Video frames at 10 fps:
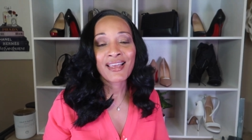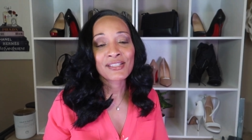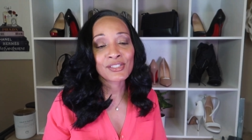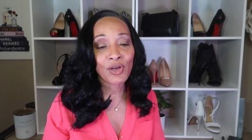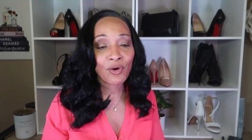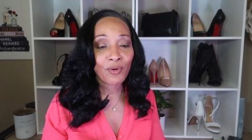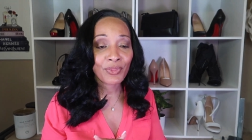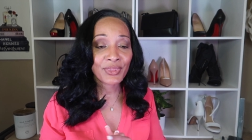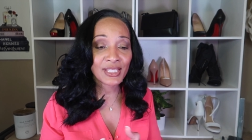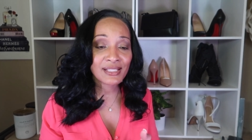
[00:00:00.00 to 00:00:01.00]

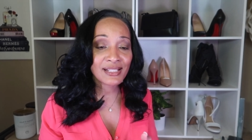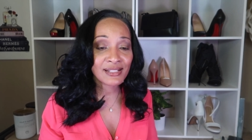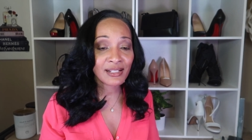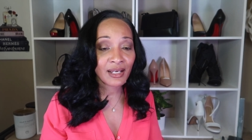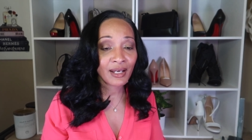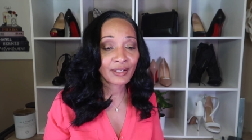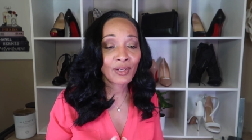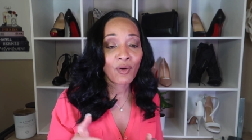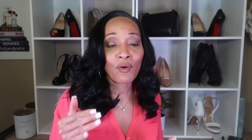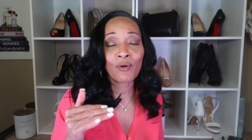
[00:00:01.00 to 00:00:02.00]
So this is
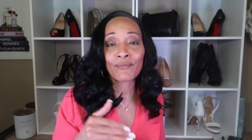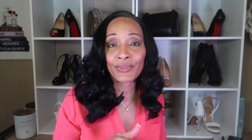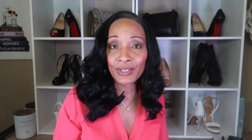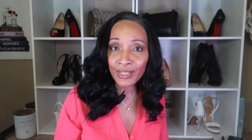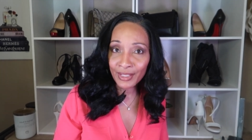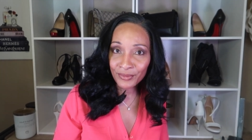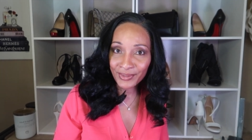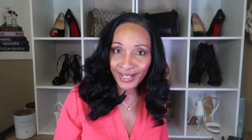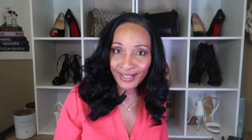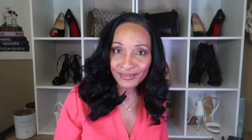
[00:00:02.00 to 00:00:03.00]
done over the
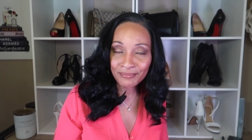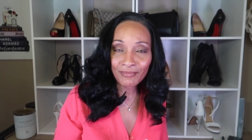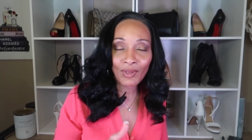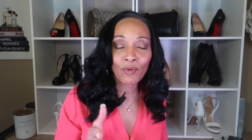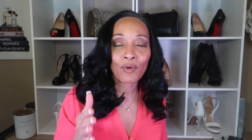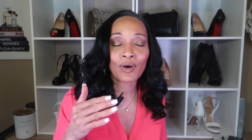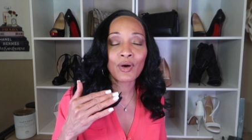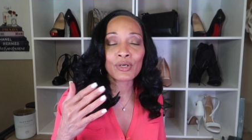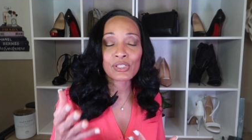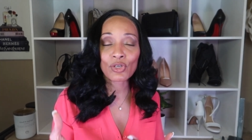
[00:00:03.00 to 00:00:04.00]
internet or
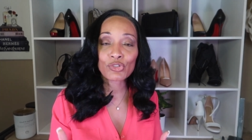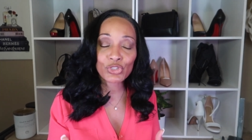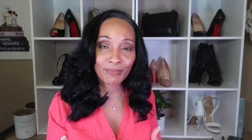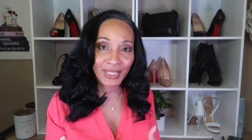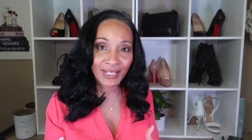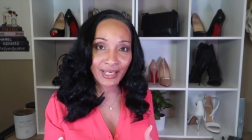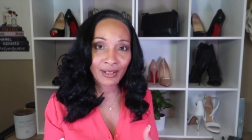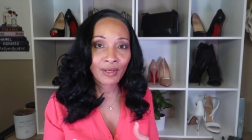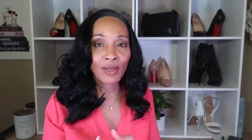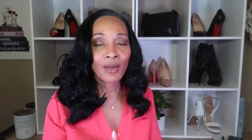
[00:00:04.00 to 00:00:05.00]
on social
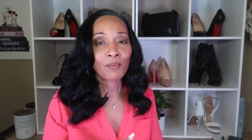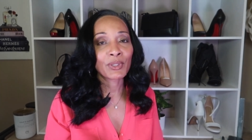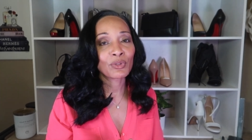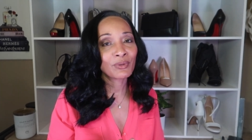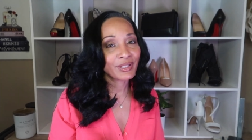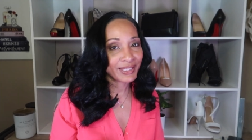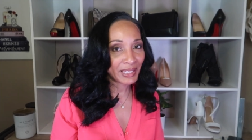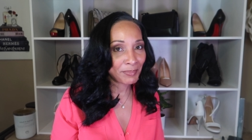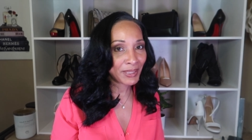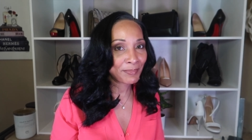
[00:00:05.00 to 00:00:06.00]
media. When you look
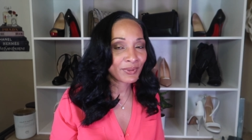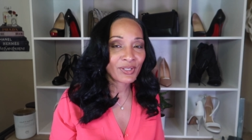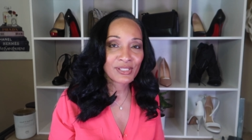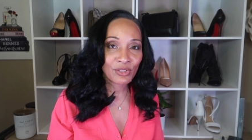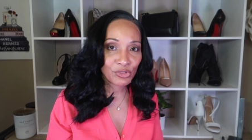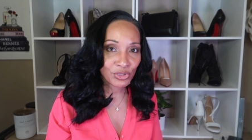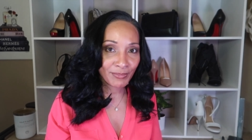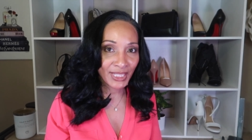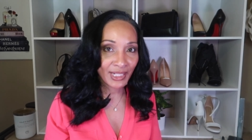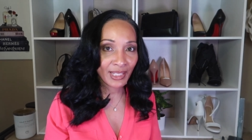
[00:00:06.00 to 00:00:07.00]
at people on social
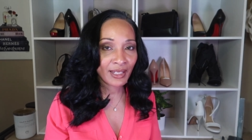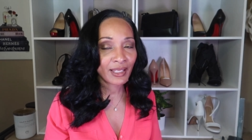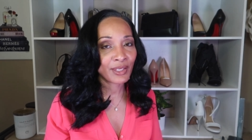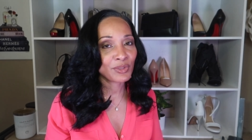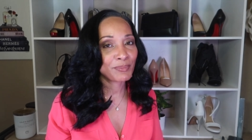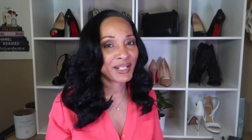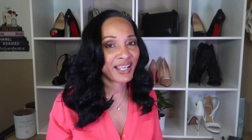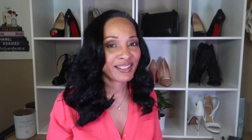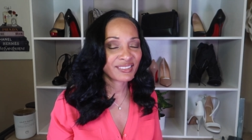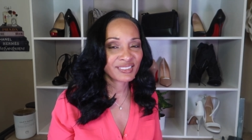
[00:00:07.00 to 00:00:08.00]
media and you be
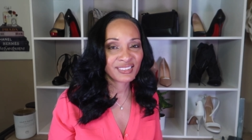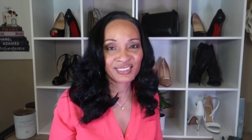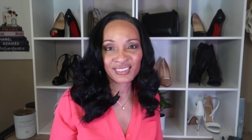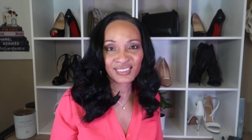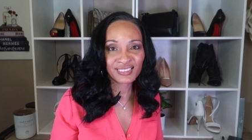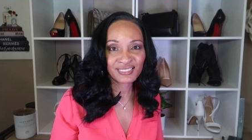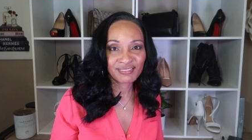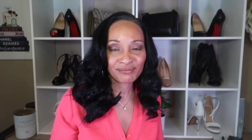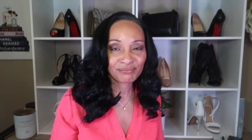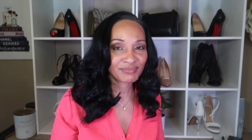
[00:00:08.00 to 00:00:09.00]
like, oh,
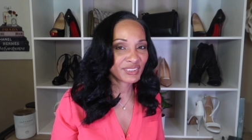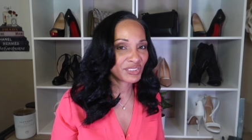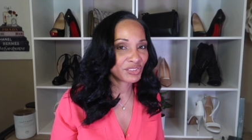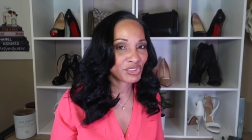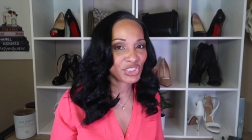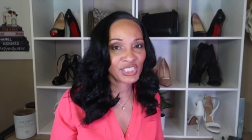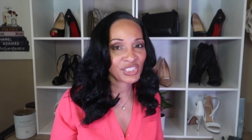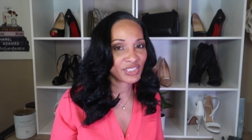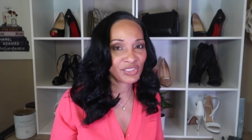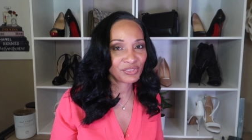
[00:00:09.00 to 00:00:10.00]
ooh, she
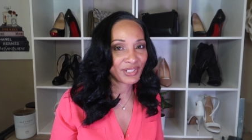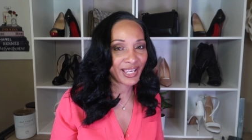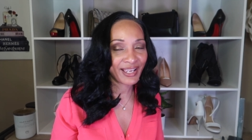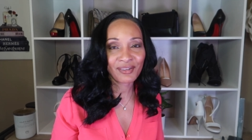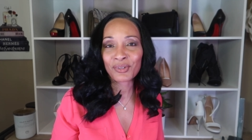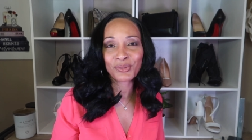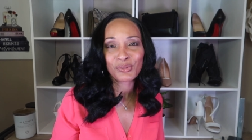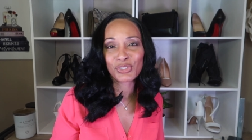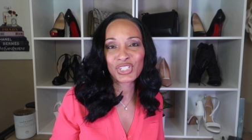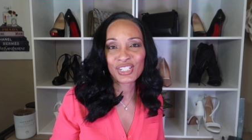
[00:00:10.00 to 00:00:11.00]
shouldn't do that, or
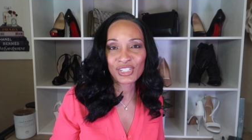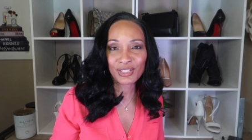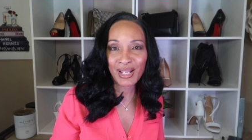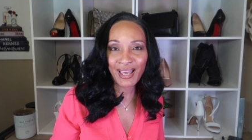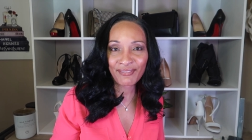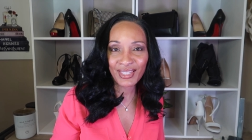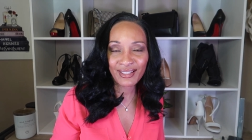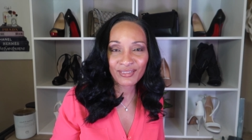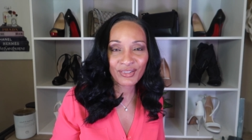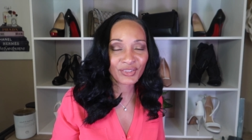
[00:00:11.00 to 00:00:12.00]
ooh, she shouldn't have
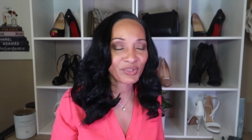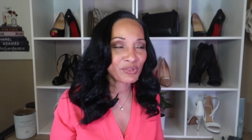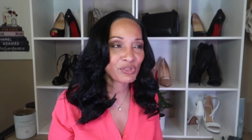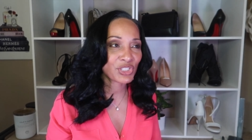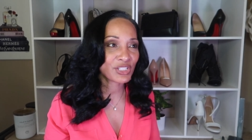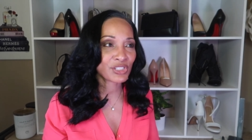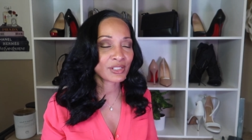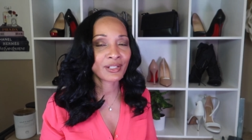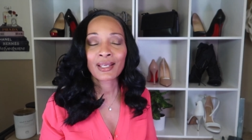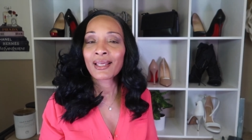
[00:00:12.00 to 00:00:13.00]
that on, or ooh, she
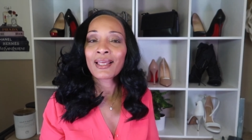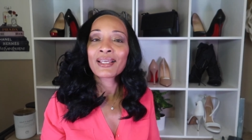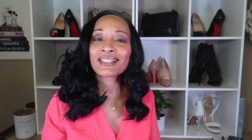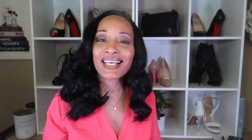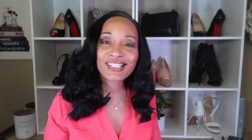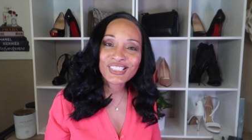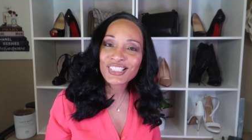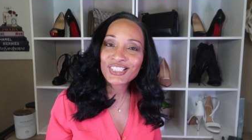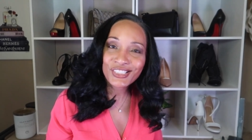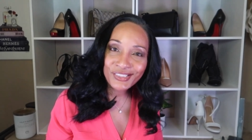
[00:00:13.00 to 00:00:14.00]
shouldn't. Yes,
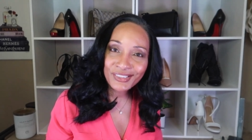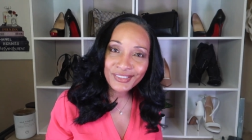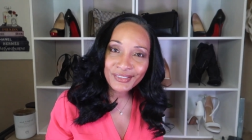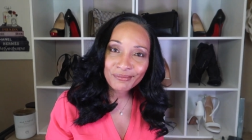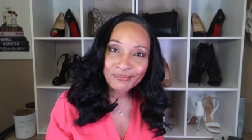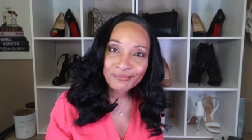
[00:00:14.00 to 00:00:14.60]
she should.